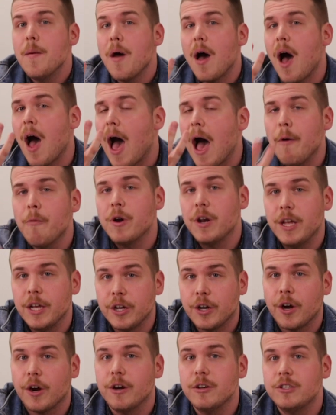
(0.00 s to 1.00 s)
I, want to
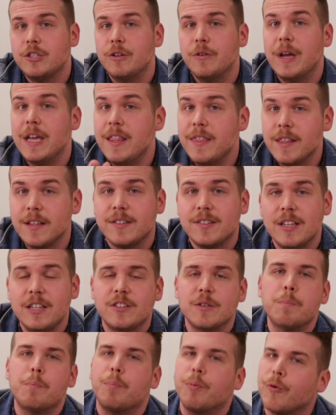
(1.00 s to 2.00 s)
encourage you in this
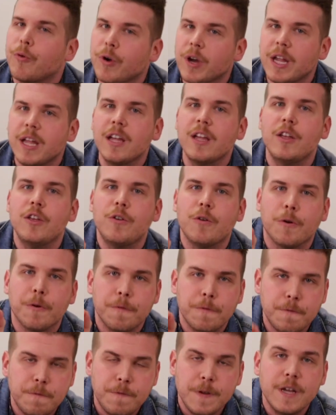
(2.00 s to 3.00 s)
season, bring your
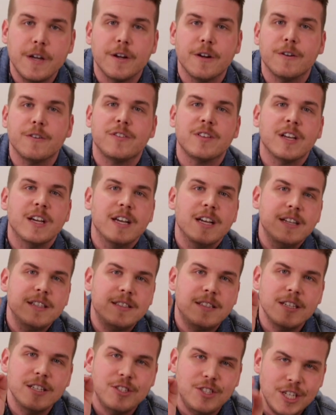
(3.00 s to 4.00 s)
fears
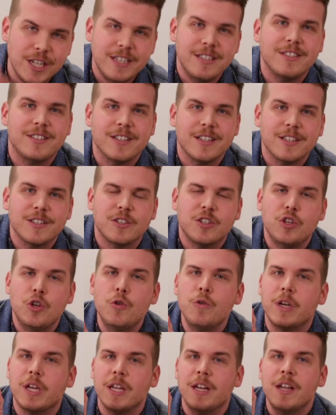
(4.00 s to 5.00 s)
to Jesus.
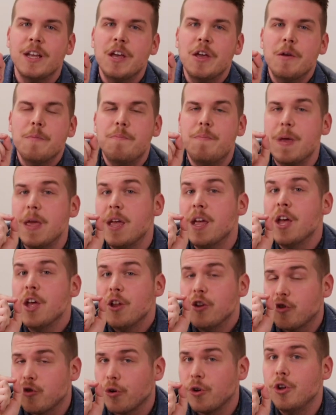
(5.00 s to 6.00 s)
You can be
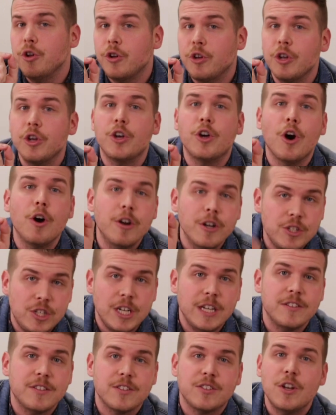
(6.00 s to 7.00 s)
you can go to
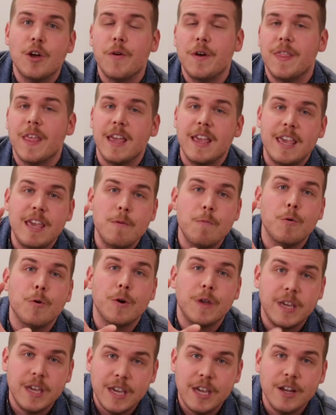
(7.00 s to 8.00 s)
Jesus knowing that he will
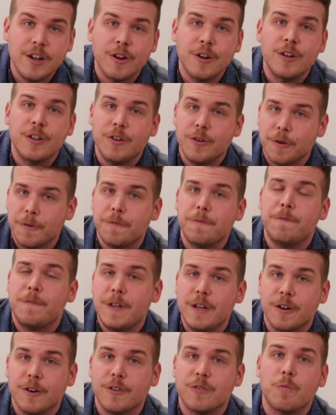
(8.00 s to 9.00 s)
hear your
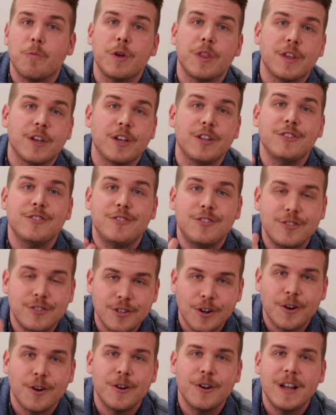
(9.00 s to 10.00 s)
fears with
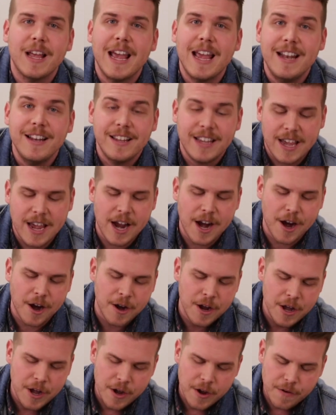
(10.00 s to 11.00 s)
concern and
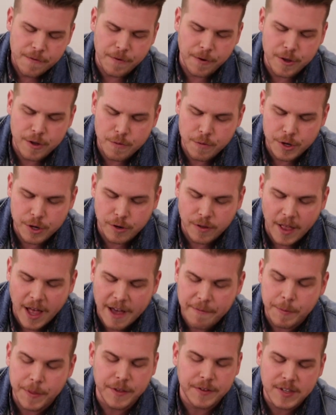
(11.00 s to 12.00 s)
care for you in your
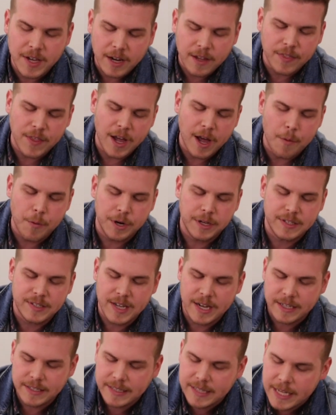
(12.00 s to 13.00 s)
life. But the second thing I want to
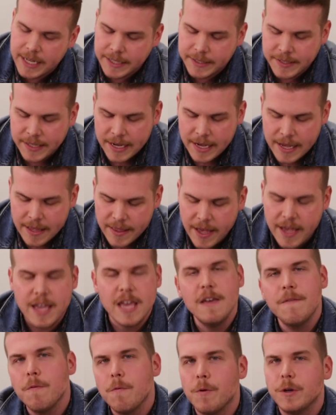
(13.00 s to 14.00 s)
say is this, that
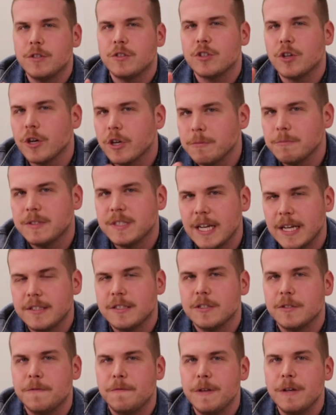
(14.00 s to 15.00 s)
even when
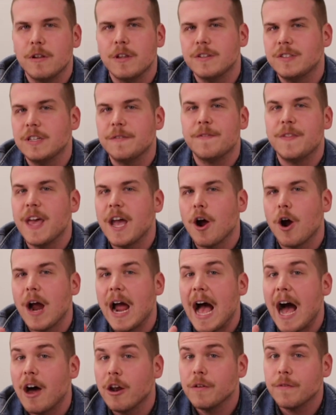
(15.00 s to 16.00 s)
circumstances feel as if they are
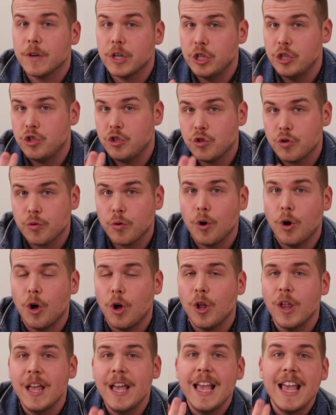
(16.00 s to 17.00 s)
out of
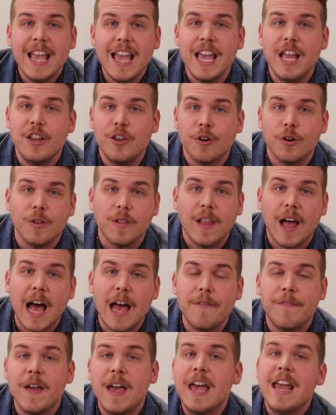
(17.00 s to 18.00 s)
control in your
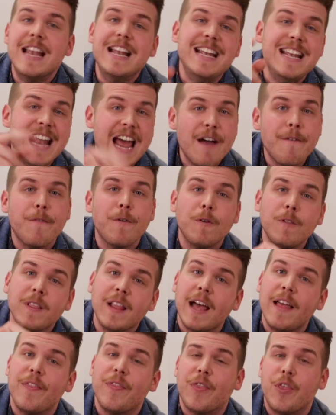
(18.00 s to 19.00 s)
life, never
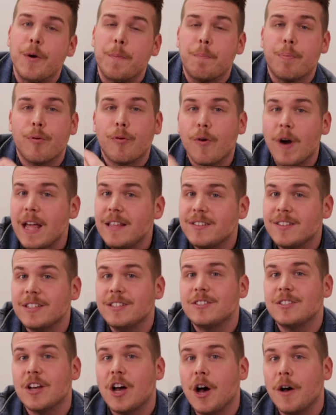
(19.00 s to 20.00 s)
let the
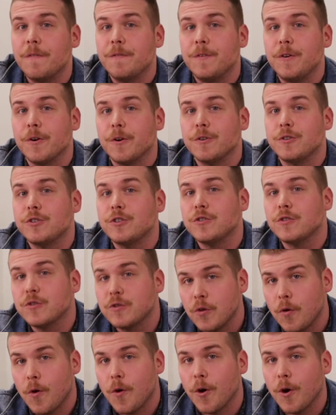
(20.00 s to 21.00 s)
presence of your
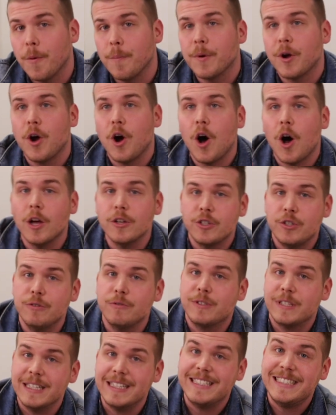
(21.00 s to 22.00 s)
storm cause you
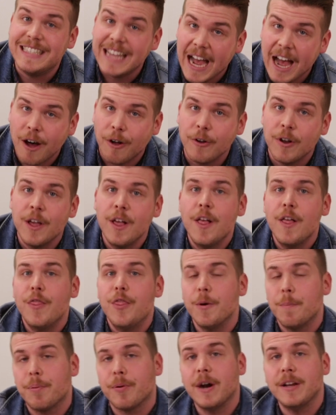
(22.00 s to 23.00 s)
to doubt
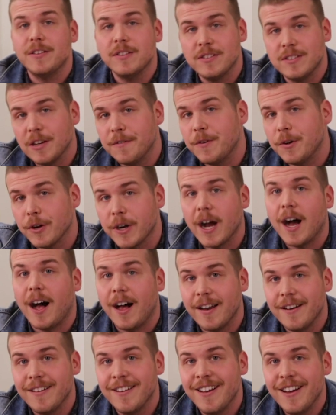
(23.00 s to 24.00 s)
the presence of your
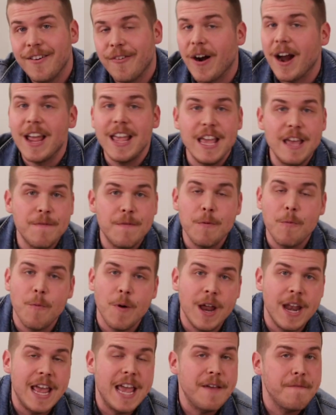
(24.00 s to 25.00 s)
God right? Even
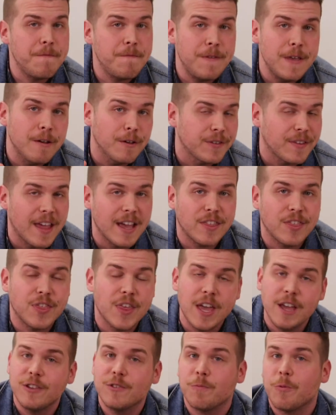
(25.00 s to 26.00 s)
when it feels like
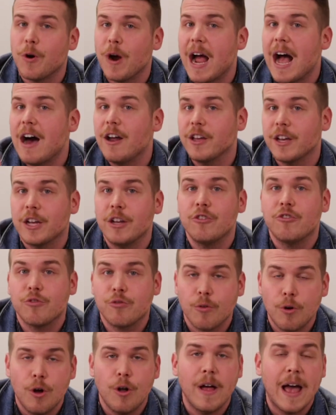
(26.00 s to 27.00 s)
things were out of
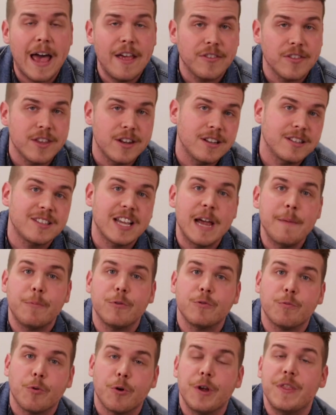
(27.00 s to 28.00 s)
control as the
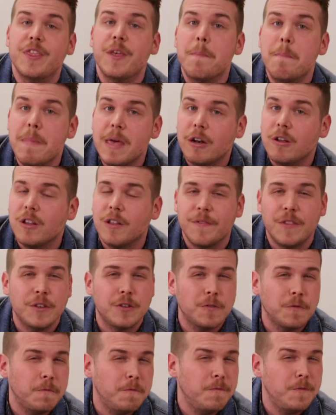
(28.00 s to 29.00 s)
disciples were in the middle of
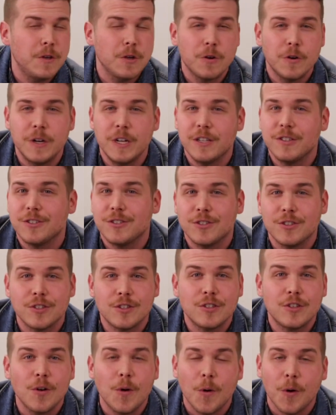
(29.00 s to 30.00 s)
this furious
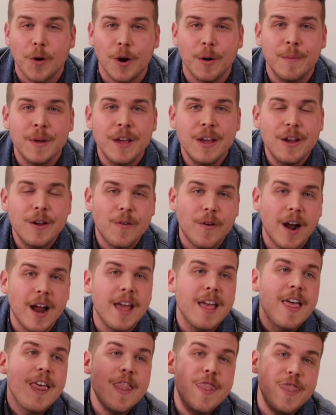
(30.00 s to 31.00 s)
storm, right?
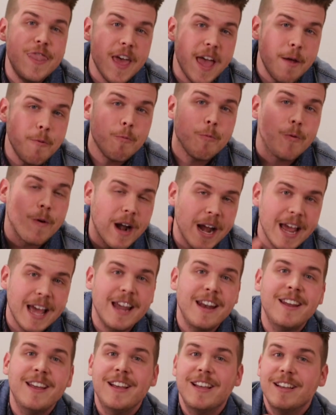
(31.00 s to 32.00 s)
They
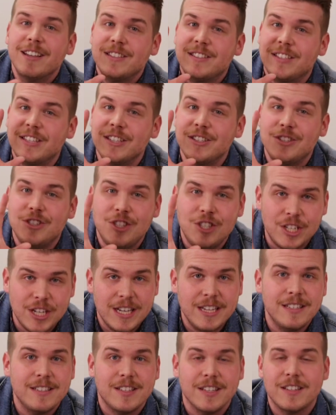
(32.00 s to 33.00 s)
ran to
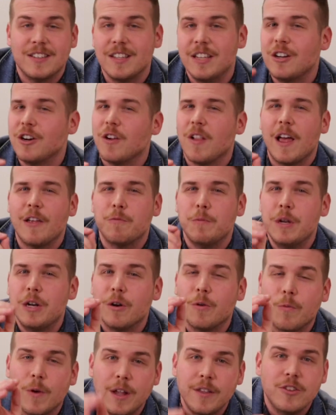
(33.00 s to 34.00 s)
Jesus. And in our lives, we need
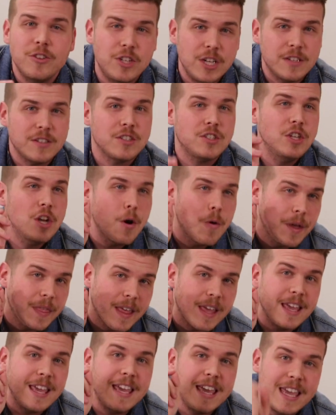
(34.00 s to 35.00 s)
to run to Jesus knowing
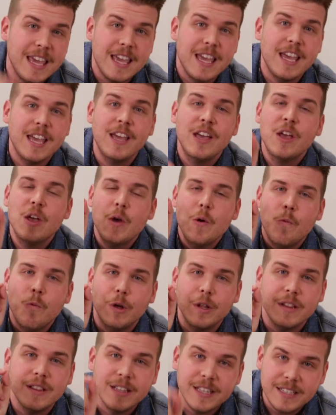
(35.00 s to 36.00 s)
that He
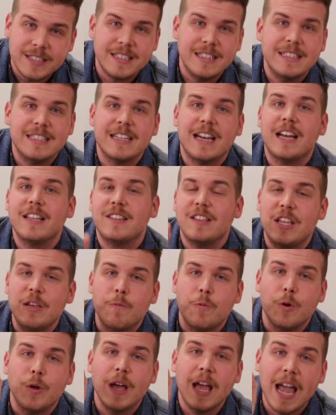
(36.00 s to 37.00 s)
will listen to us. He
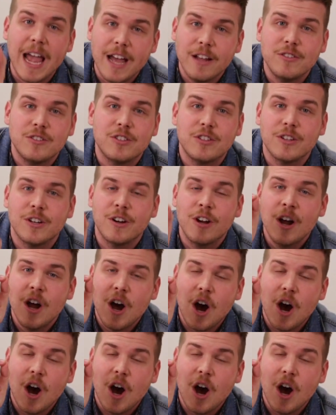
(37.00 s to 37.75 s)
will answer